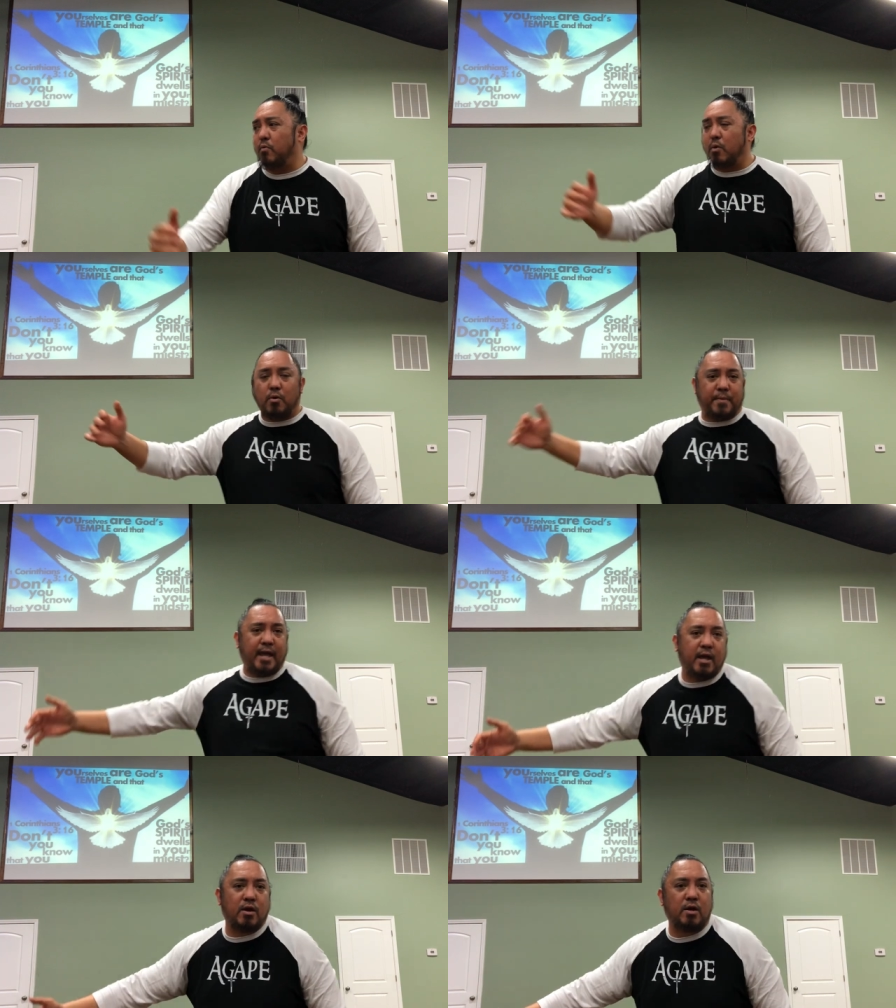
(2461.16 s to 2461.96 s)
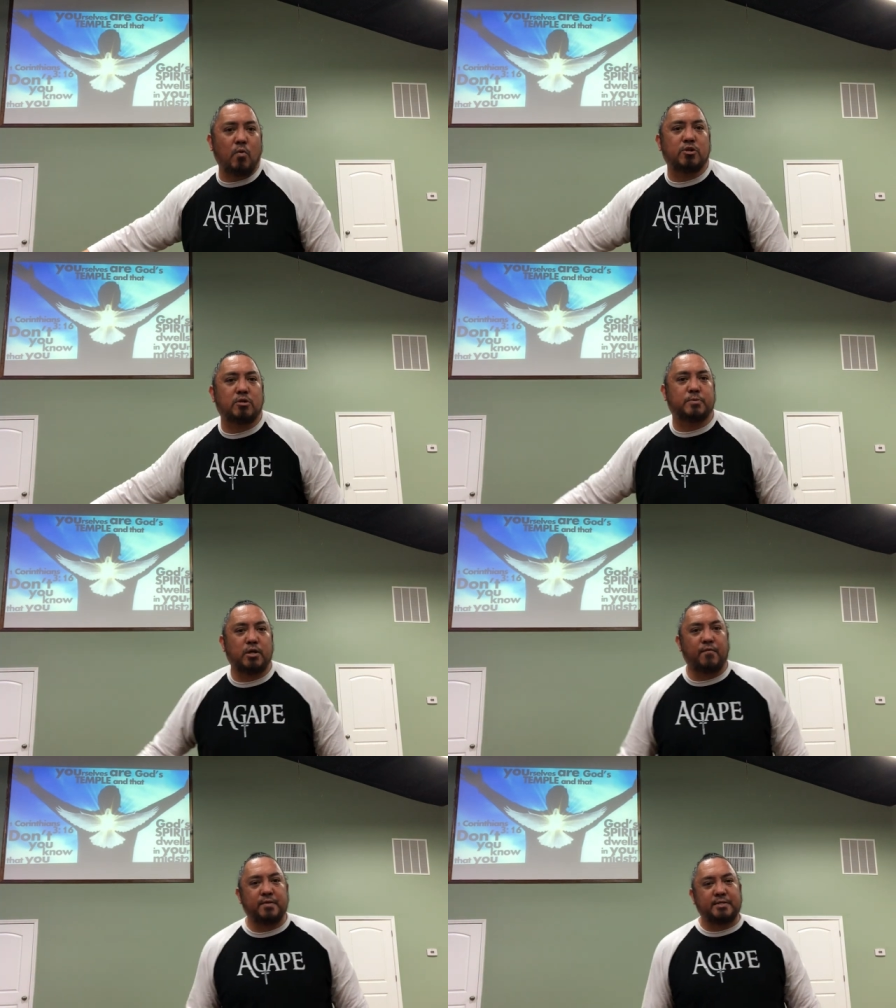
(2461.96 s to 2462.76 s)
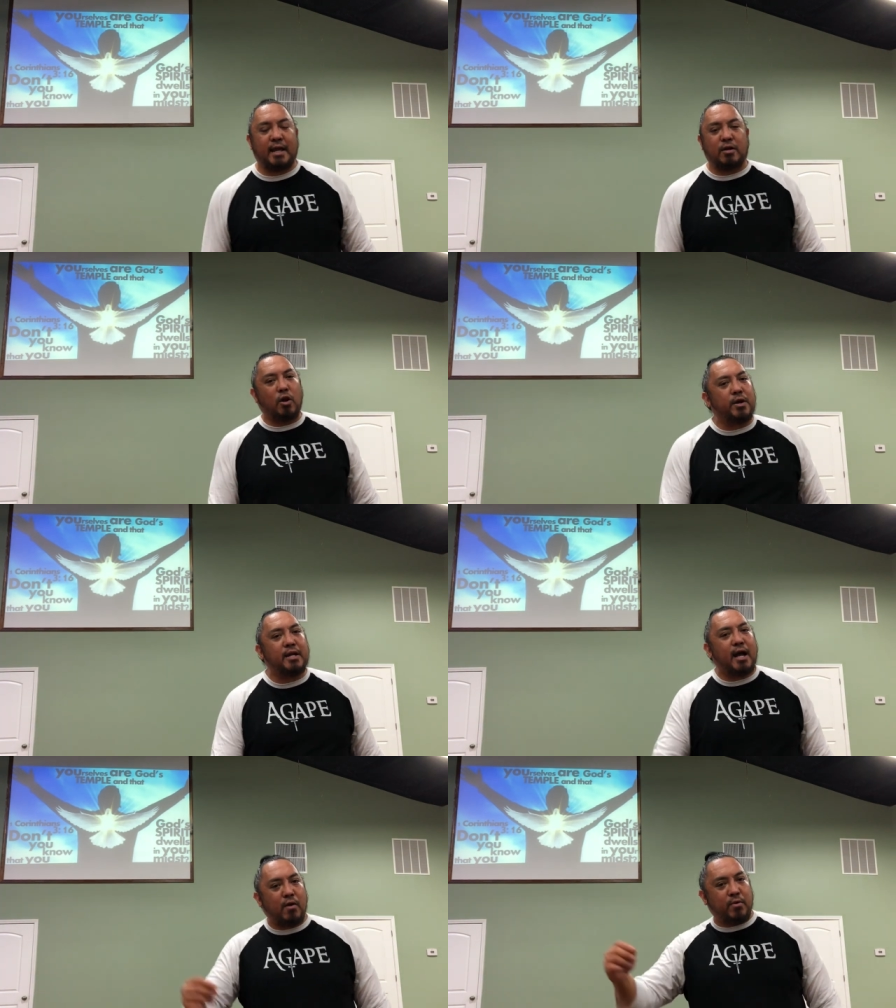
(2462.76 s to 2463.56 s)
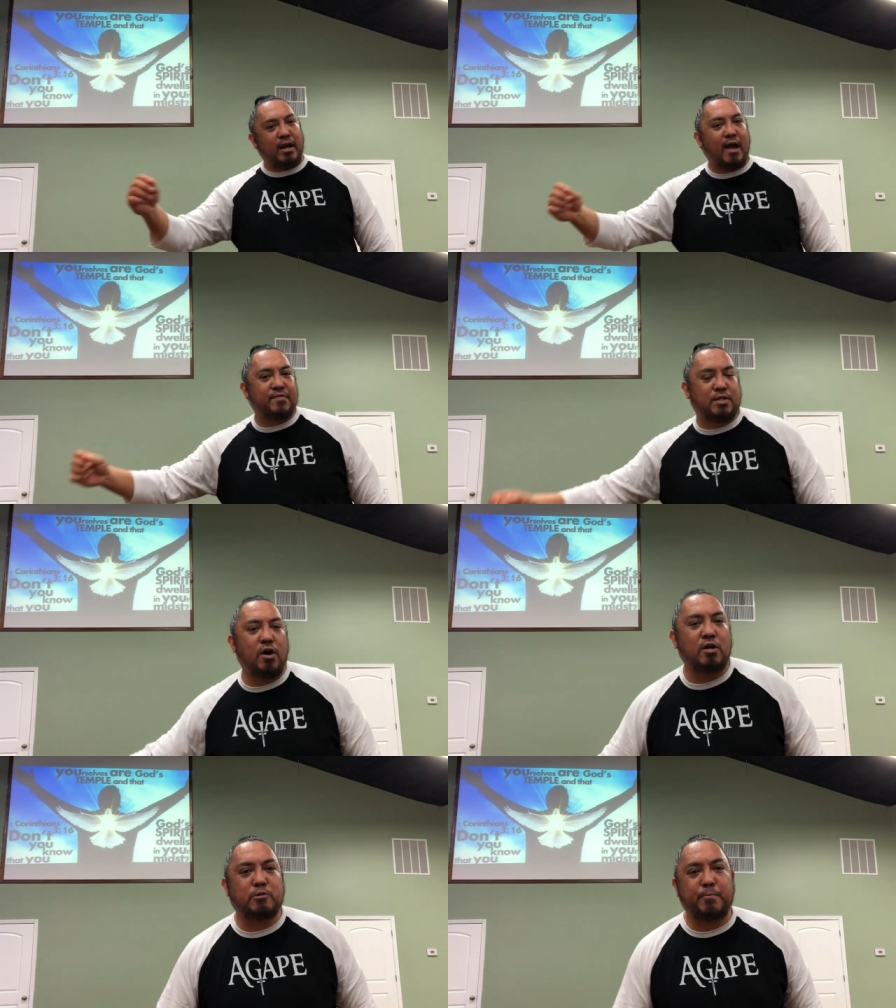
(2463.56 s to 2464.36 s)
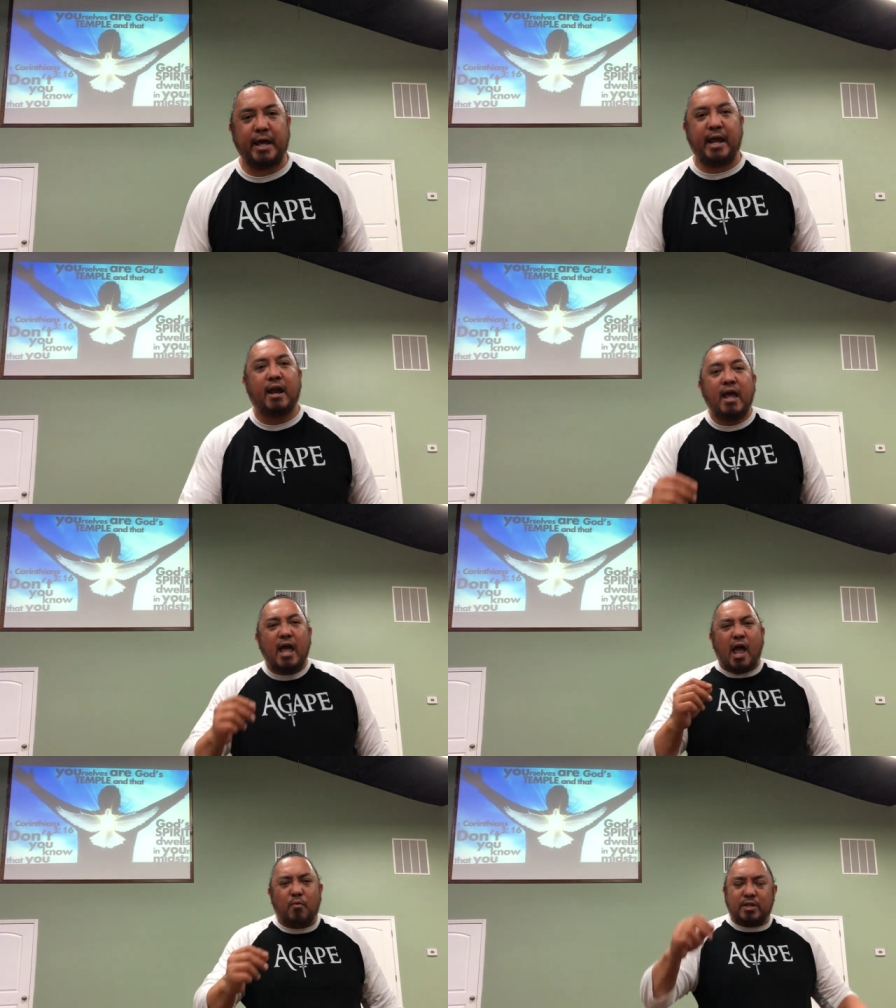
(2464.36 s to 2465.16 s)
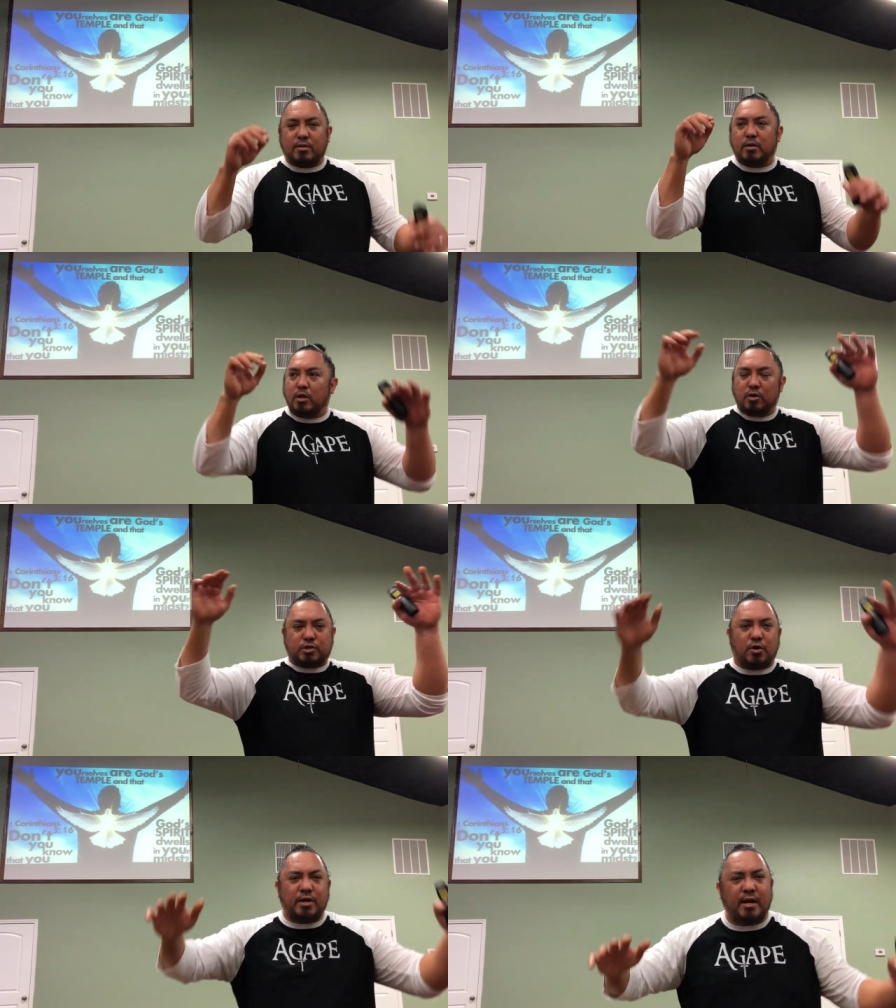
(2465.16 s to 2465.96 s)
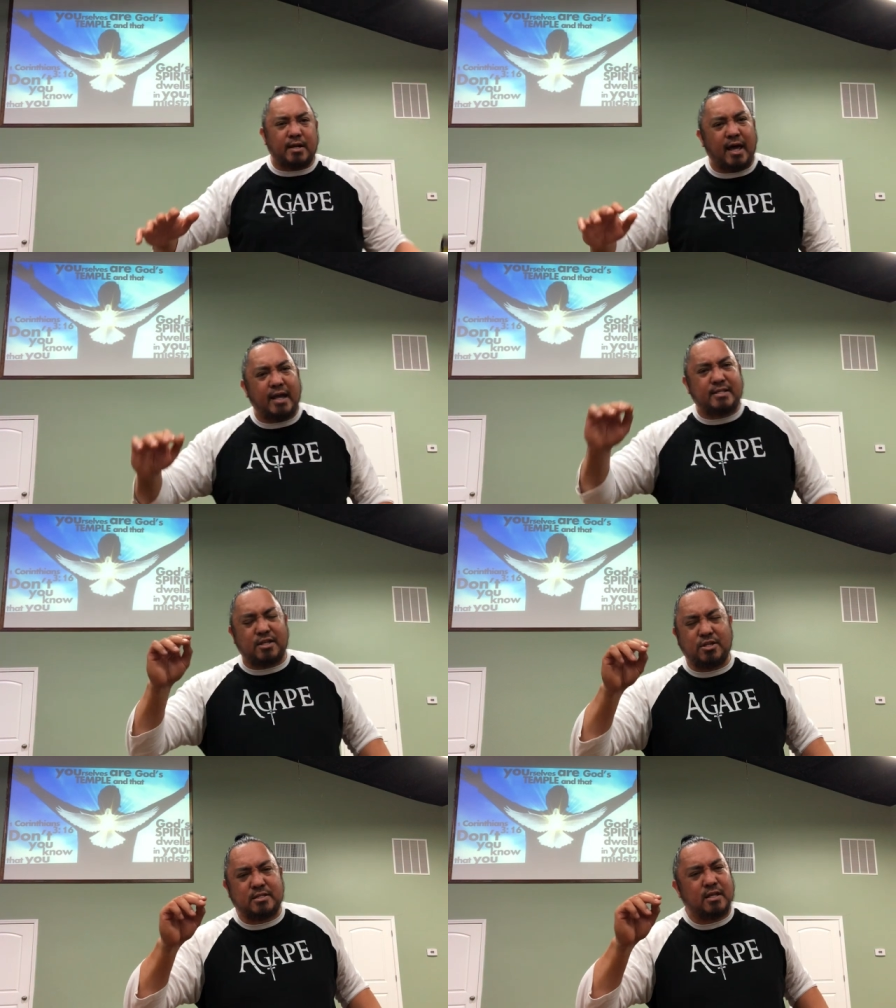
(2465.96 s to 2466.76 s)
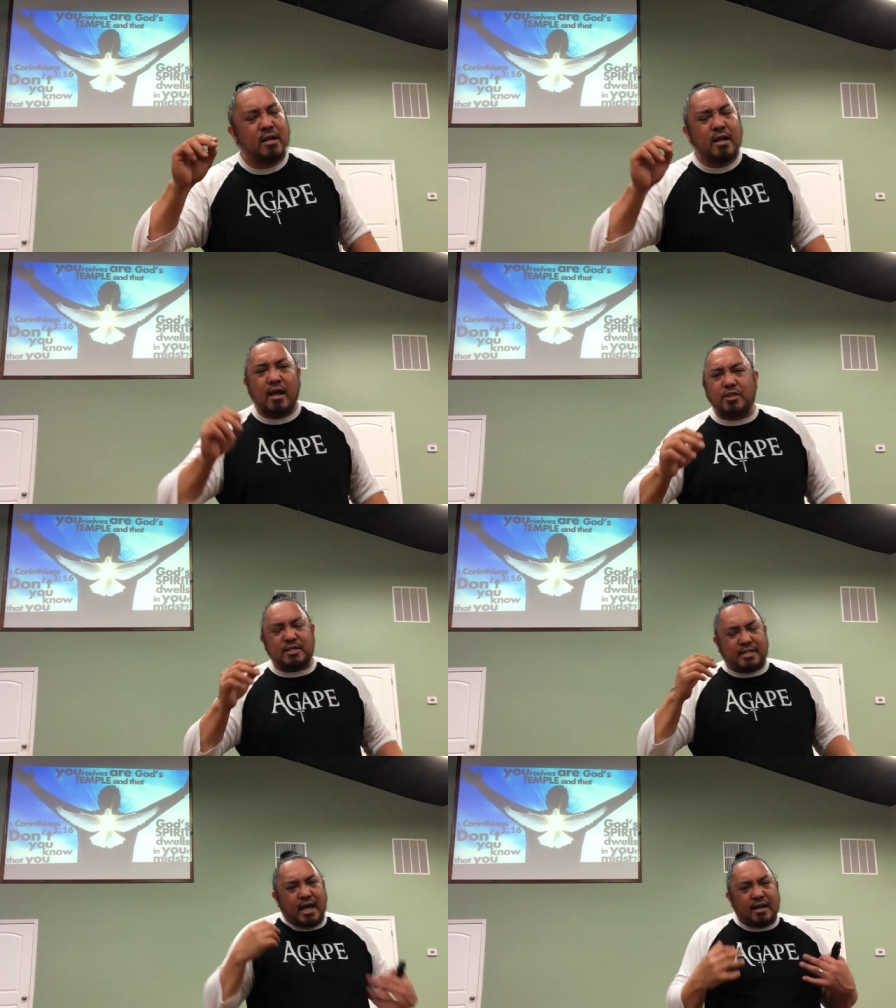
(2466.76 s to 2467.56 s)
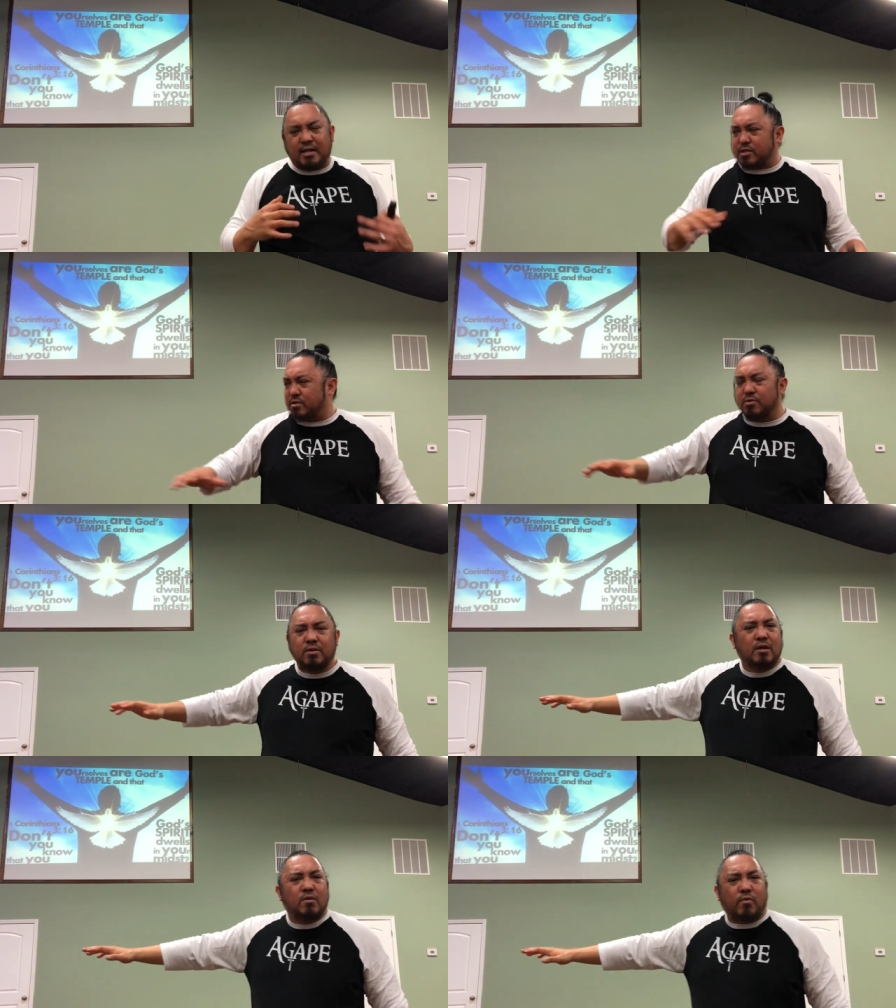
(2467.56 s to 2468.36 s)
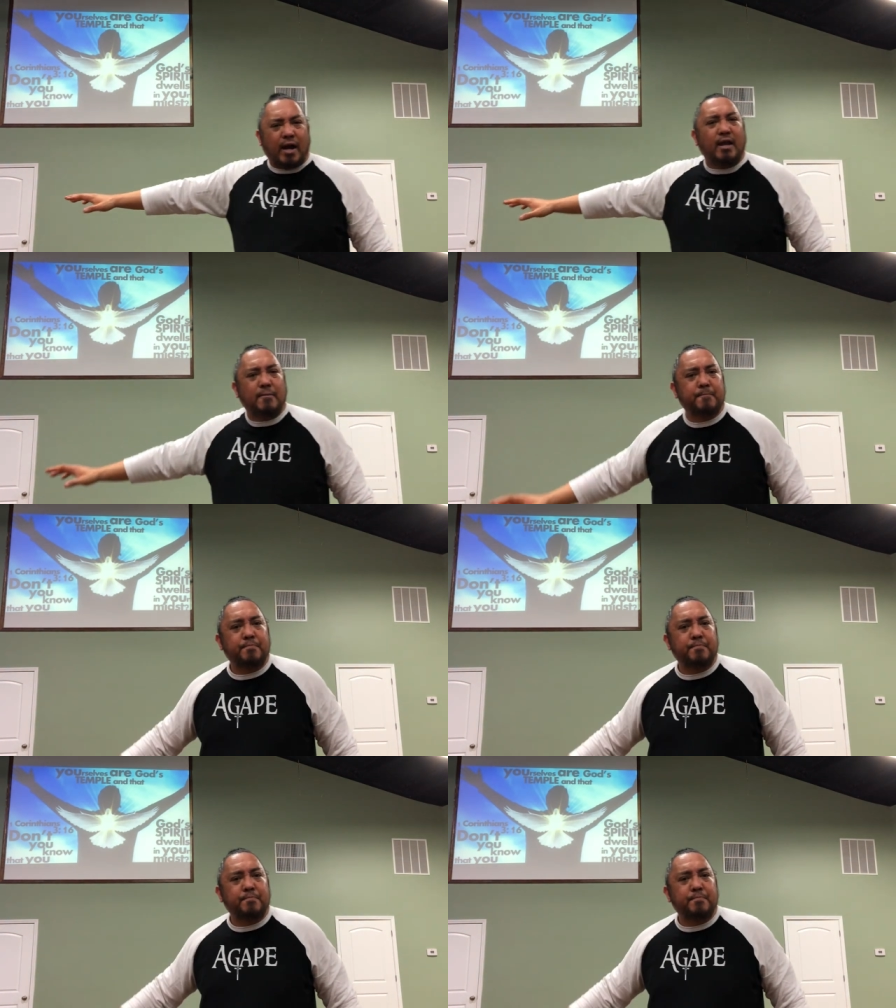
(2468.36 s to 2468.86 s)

we would be here in worship service and glory to God, we'd have songs playing and we, you know, turn down the lights and just and just get into, right?